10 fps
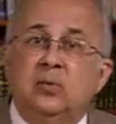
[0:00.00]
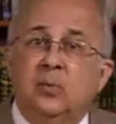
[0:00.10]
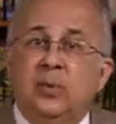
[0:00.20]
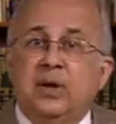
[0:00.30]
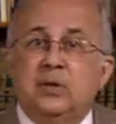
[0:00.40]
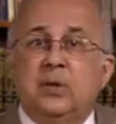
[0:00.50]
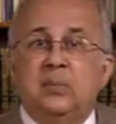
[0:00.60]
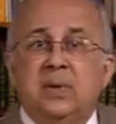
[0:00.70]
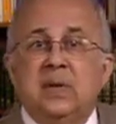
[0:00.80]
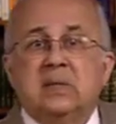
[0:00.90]
to bridge the
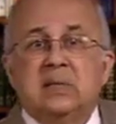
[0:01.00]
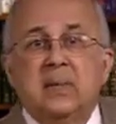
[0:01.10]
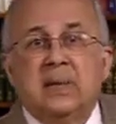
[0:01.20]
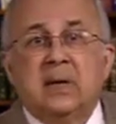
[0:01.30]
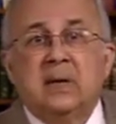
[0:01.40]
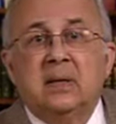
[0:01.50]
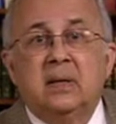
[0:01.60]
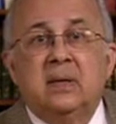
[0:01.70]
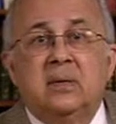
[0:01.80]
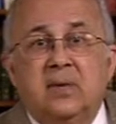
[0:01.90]
pre-Islamic
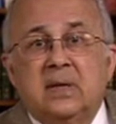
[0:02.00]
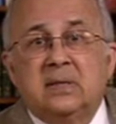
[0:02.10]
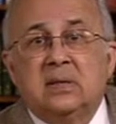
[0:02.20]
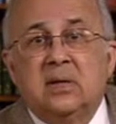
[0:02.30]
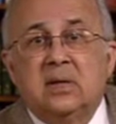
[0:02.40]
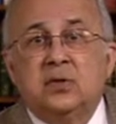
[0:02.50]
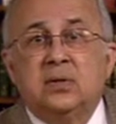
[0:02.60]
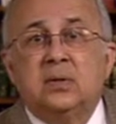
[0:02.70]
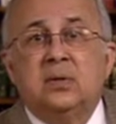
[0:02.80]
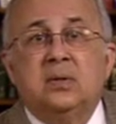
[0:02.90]
Farsi
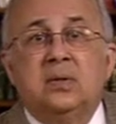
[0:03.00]
tradition